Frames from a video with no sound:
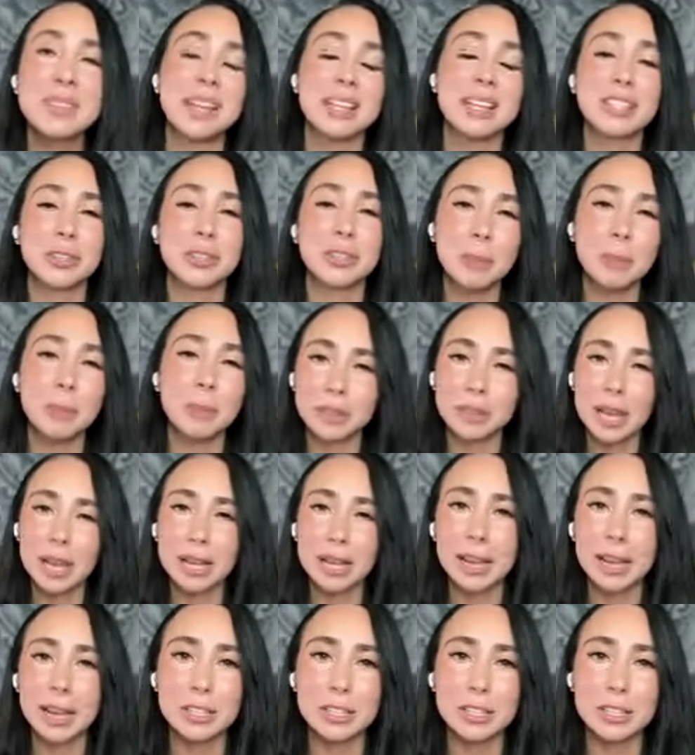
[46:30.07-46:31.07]
And so I'm
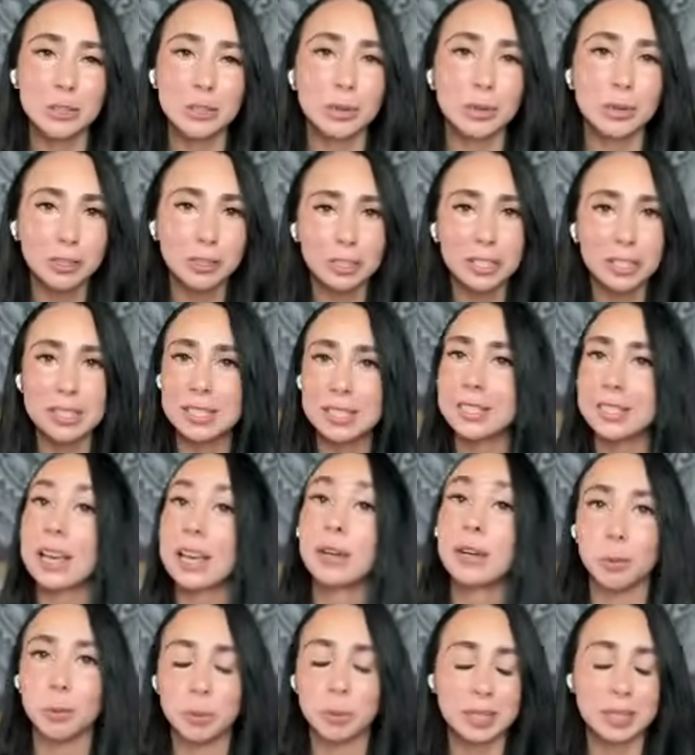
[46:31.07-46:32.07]
glad I surrendered into
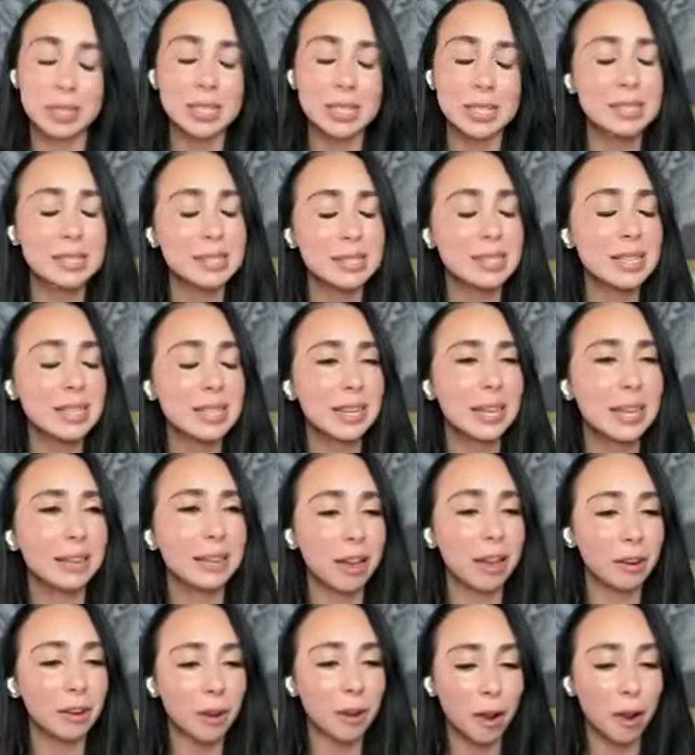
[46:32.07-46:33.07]
that openness
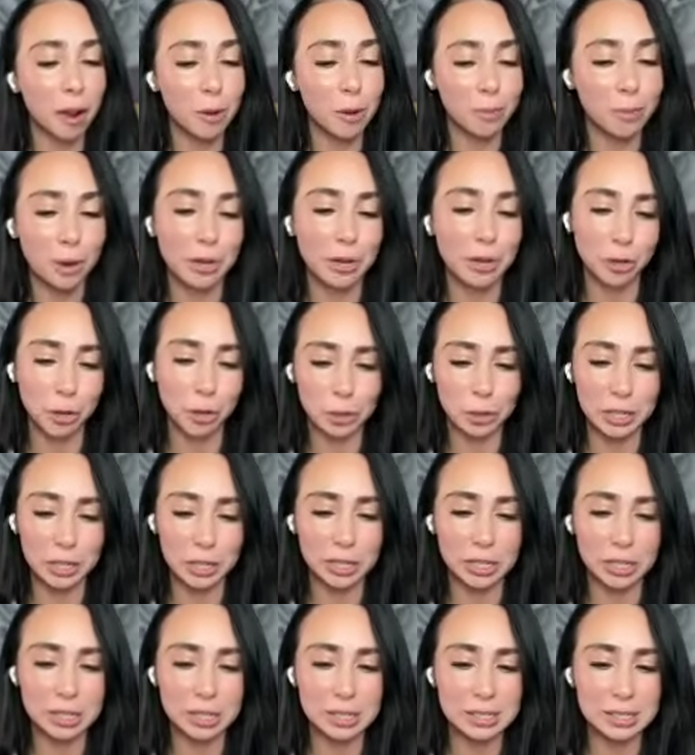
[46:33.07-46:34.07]
and that heart brain
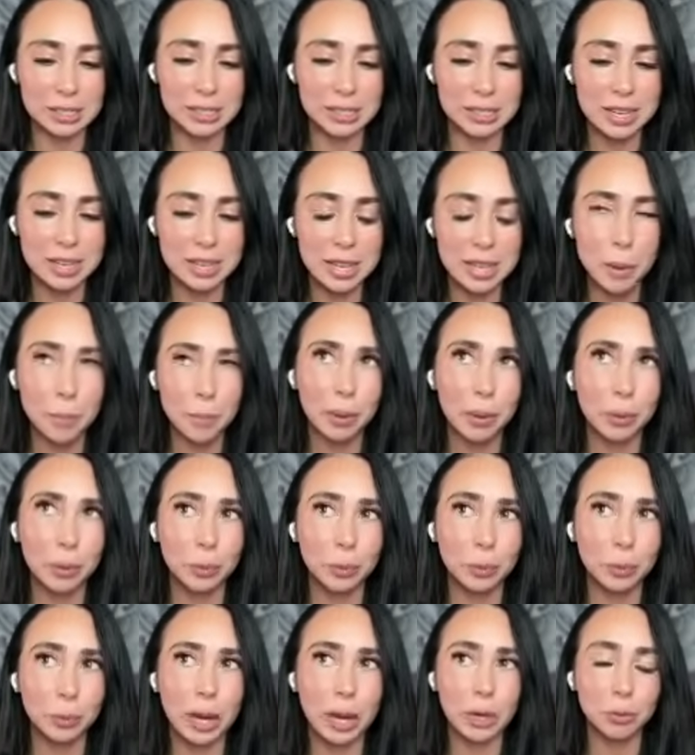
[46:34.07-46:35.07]
coherence.
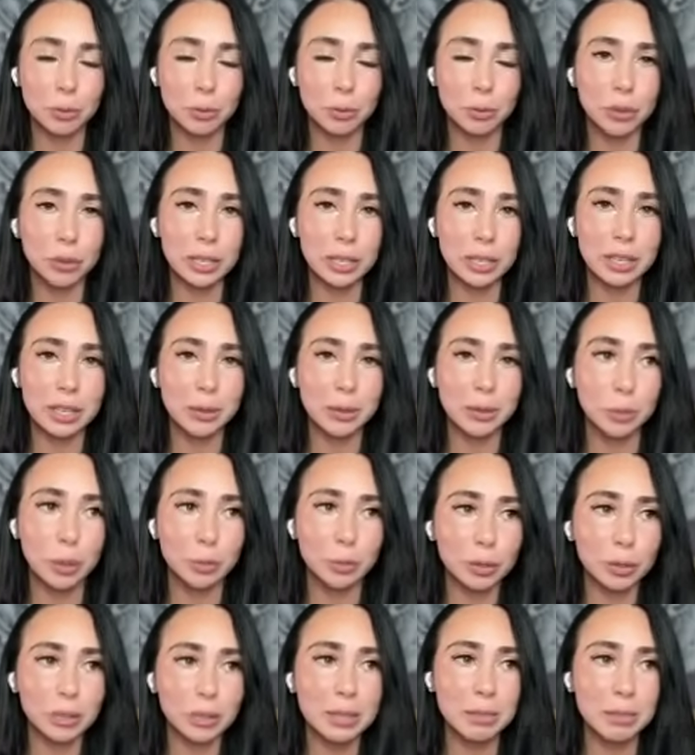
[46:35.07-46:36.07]
But what
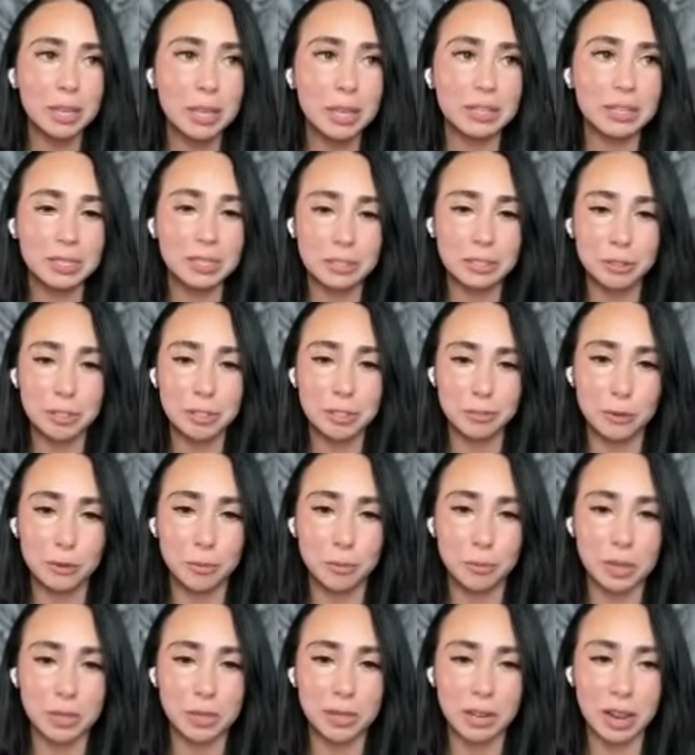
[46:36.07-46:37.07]
really made the difference
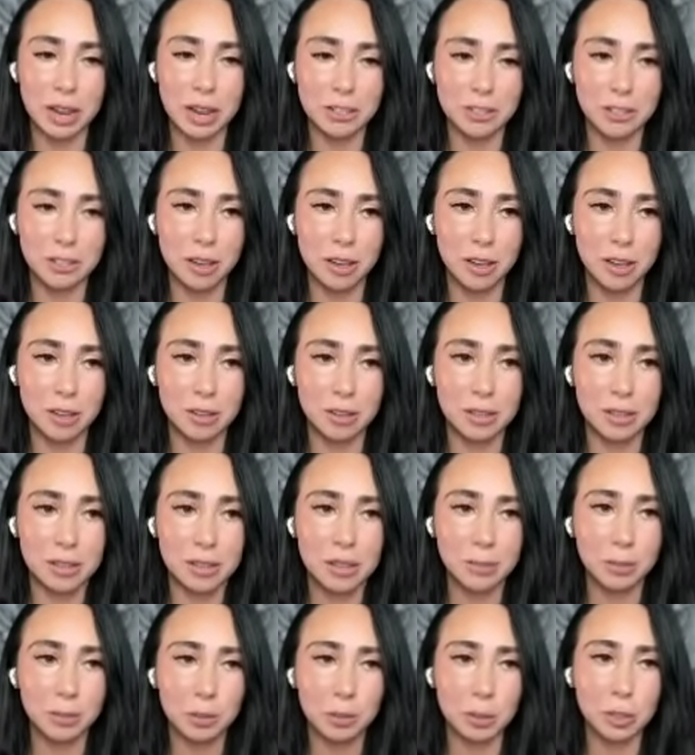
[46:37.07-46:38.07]
for me that I saw
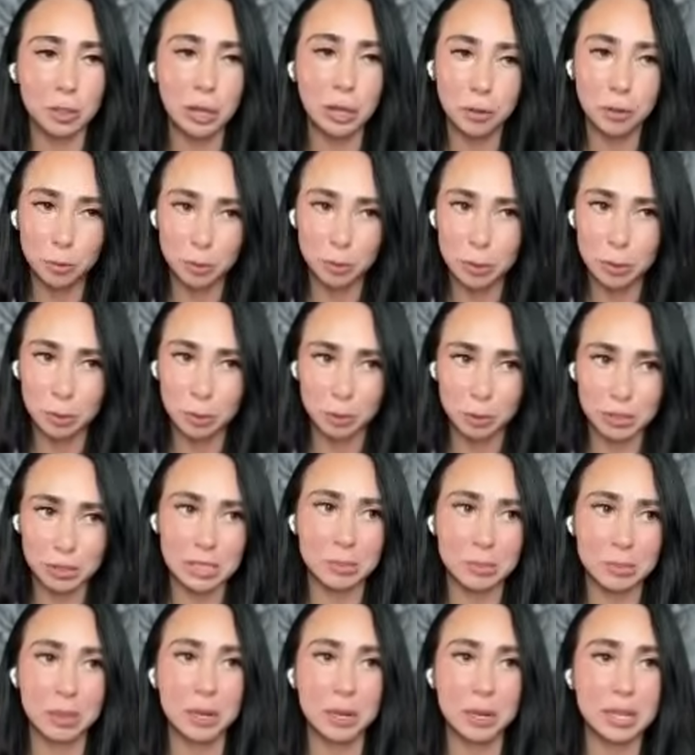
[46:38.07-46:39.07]
between other people's
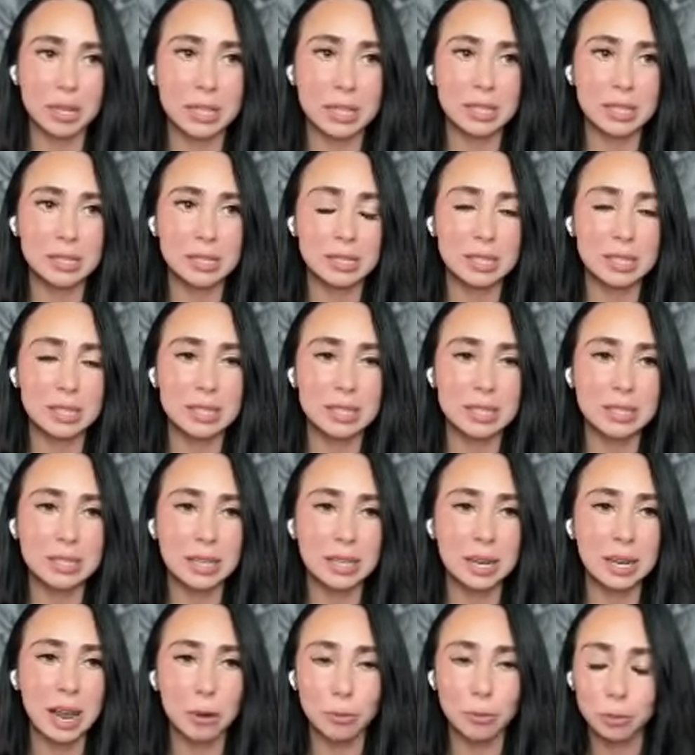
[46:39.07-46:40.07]
experience is
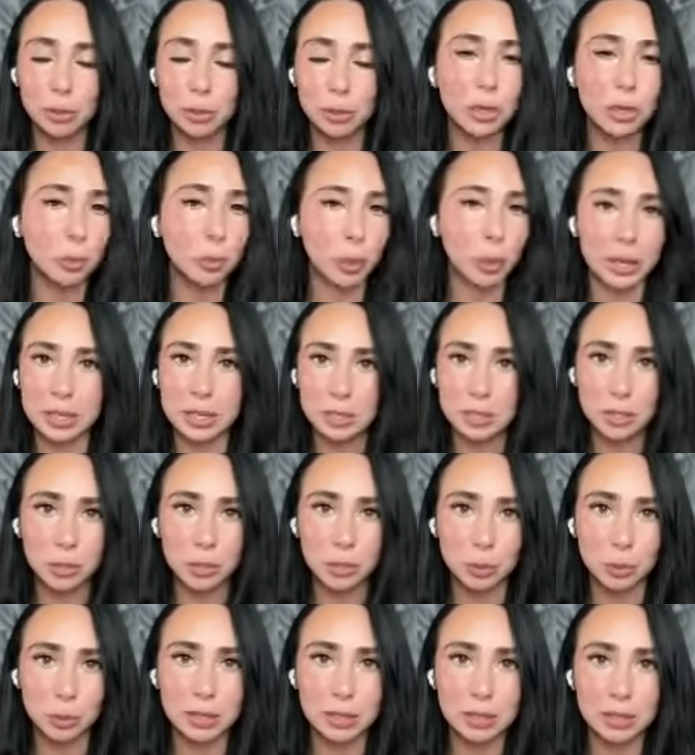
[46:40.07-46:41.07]
that I really went
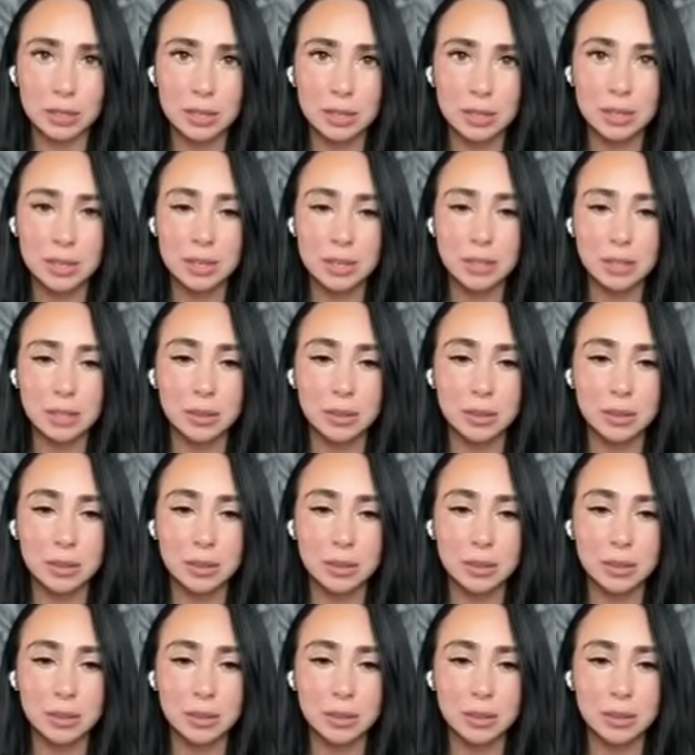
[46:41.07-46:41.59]
into it.